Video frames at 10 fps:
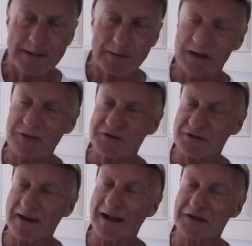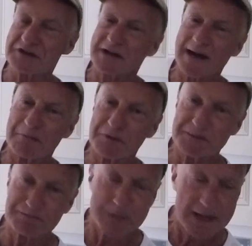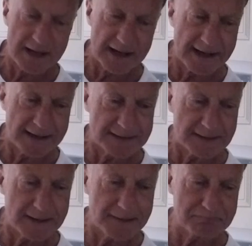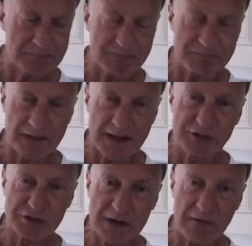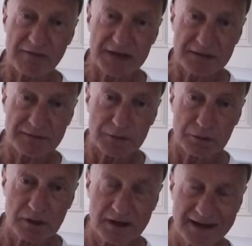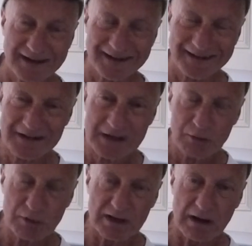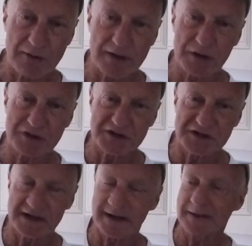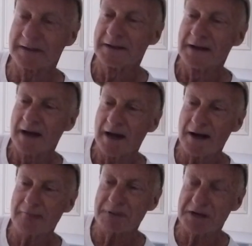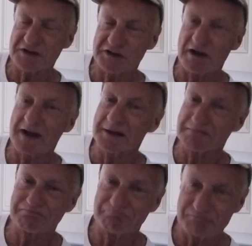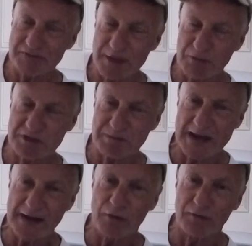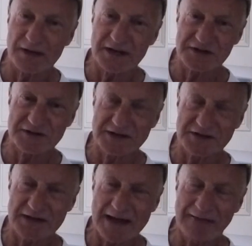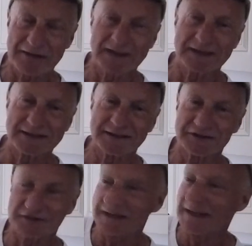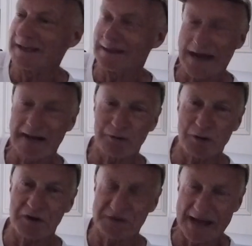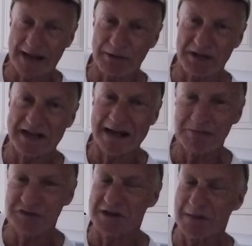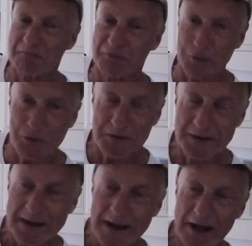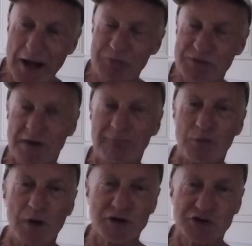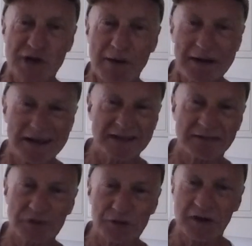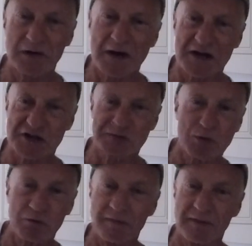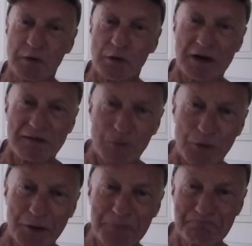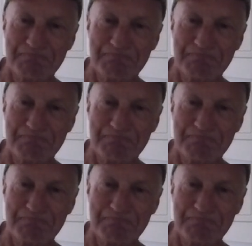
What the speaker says: one of those surveillance cameras. And as you know, I've had a few. We'll go over those in a second. But I decided, yeah, it wasn't a bad offer. Let's have it and see how it works. Anyway, the camera's come through, so I thought I'd show it and do a kind of small review on it for you.